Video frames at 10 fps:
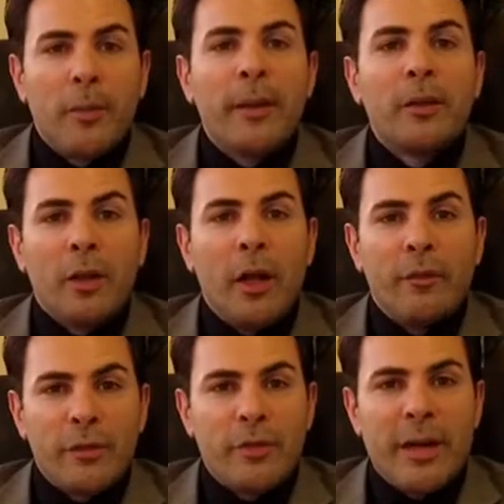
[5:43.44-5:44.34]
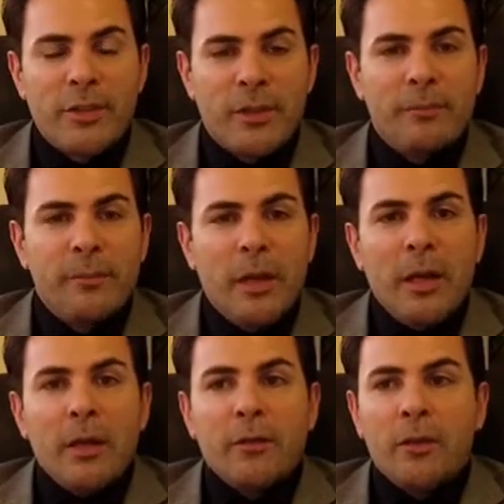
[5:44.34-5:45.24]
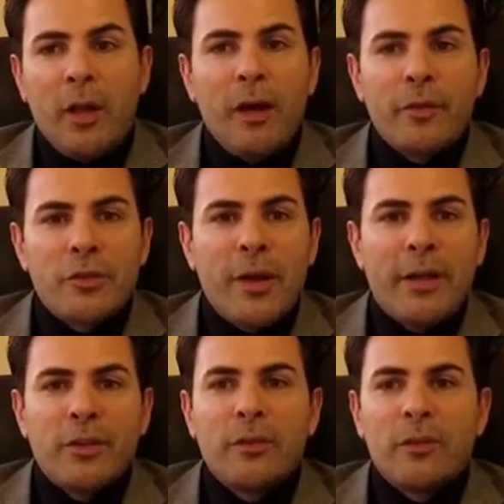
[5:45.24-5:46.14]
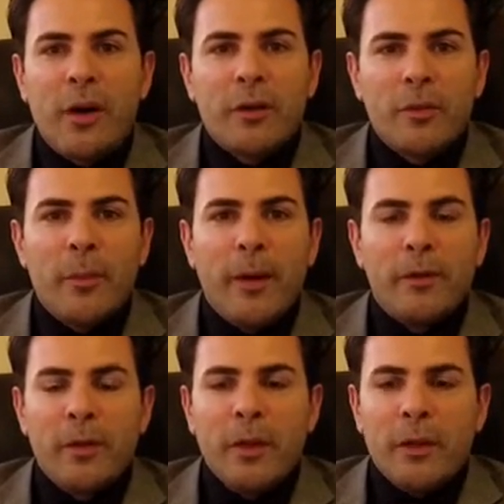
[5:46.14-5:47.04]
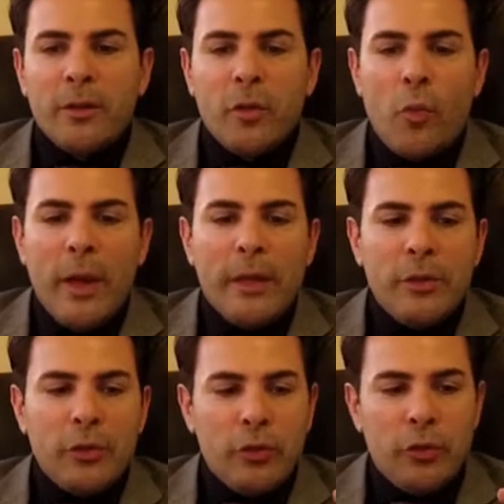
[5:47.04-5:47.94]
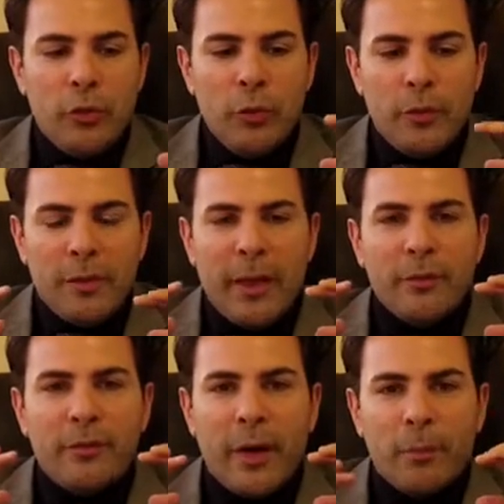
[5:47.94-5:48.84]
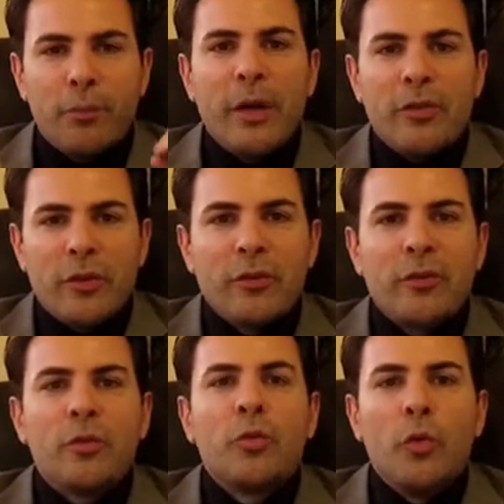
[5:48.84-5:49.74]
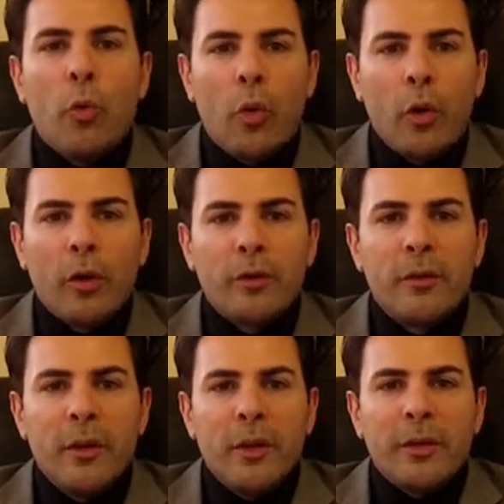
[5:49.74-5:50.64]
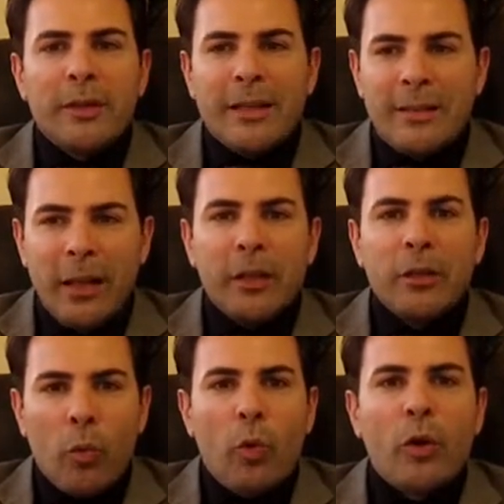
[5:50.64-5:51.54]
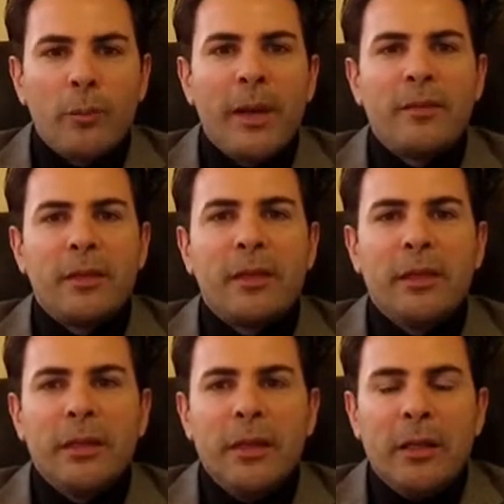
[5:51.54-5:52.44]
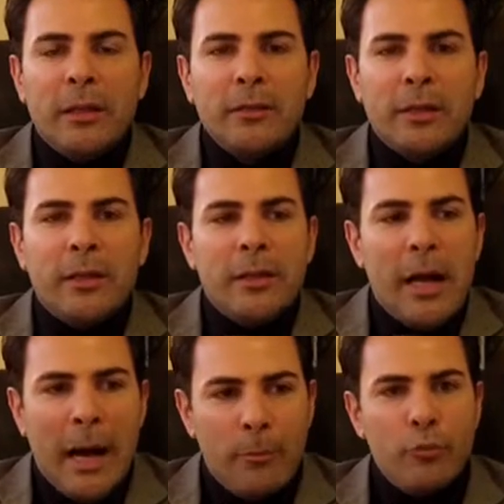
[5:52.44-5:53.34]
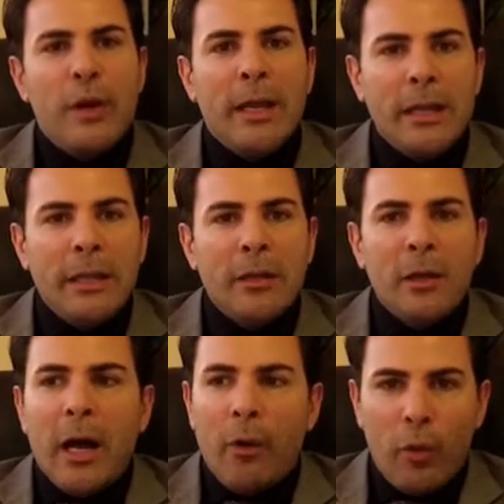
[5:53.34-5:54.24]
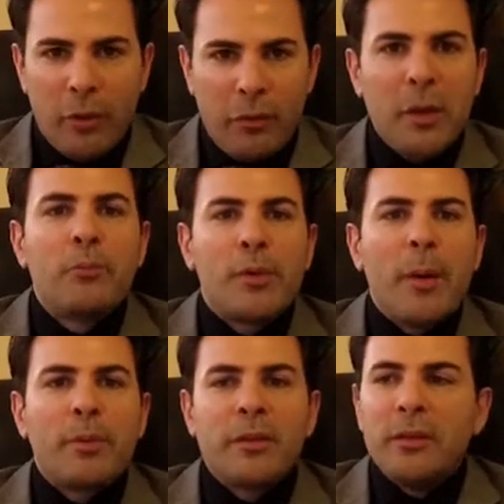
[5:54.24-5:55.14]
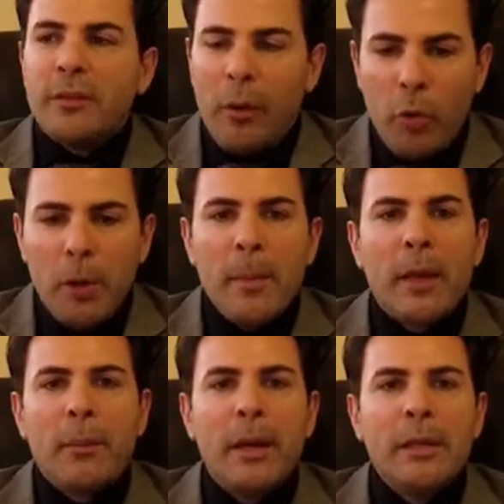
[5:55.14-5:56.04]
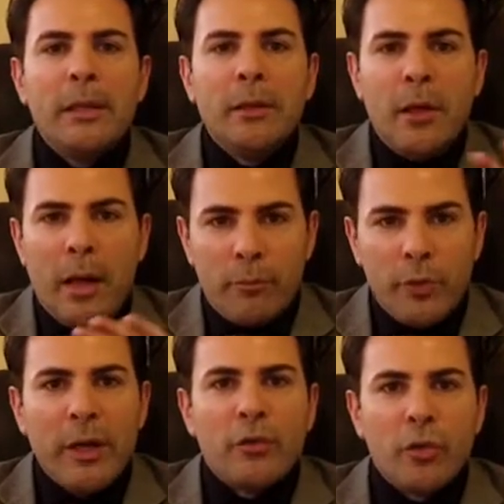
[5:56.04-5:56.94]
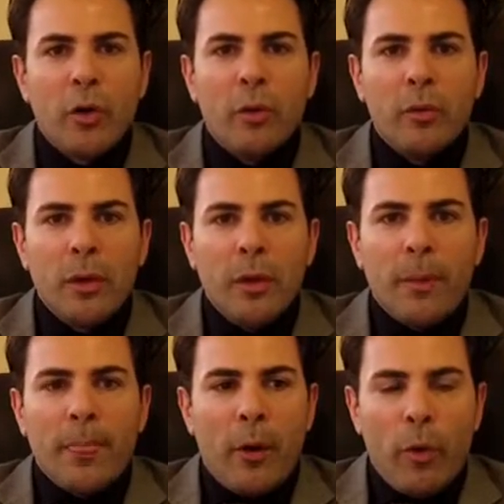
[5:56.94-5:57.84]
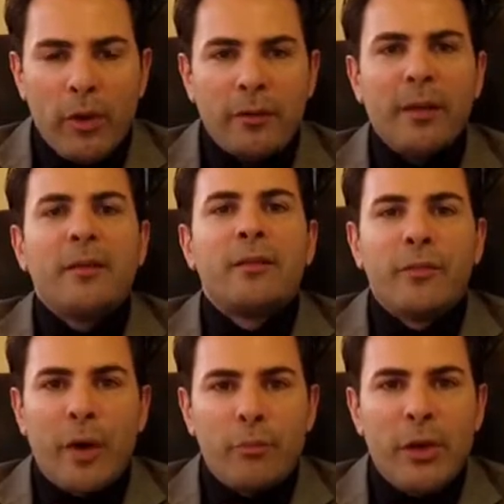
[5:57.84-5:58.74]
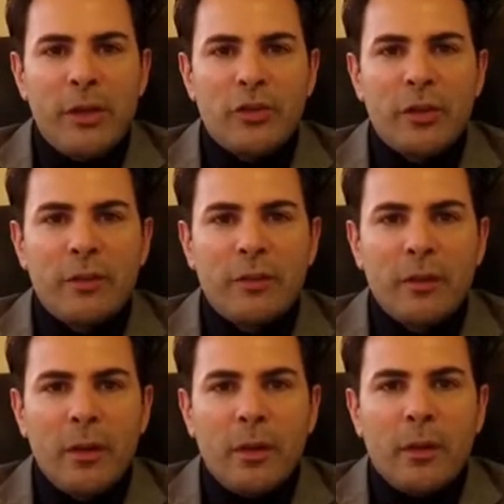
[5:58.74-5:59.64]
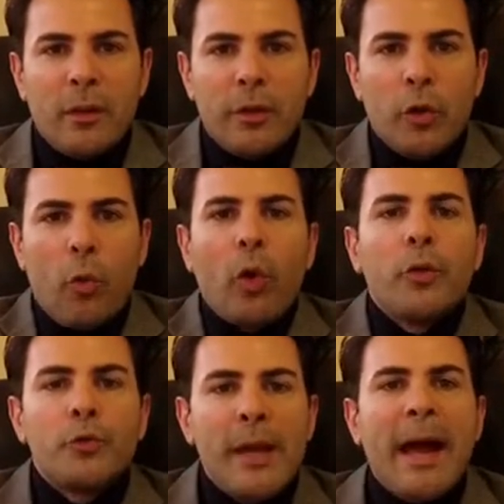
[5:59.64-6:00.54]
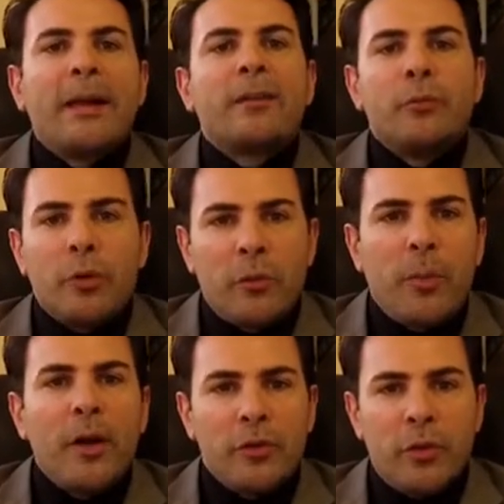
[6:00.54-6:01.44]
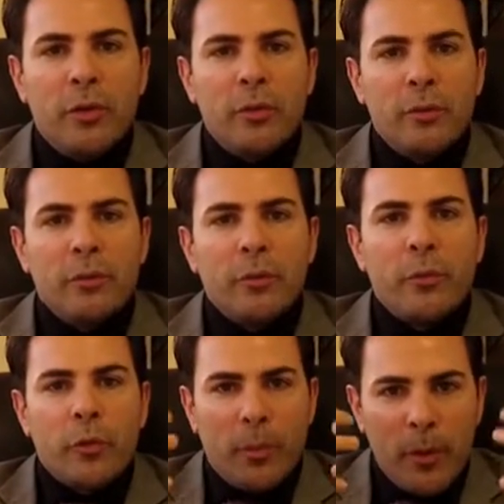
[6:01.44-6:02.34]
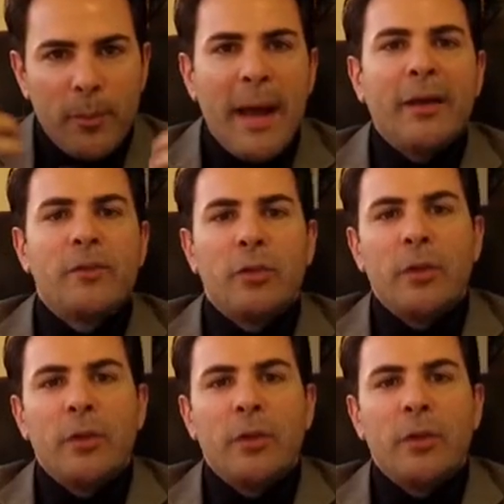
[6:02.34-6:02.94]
about the law of attraction. The law of attraction talks about the way you send vibrations to the world that telling the world basically, listen, I'm ready. I want to flip properties. I want to make money. I'm ready to go. Now, when you send these vibrations, the world respond to you, respond back to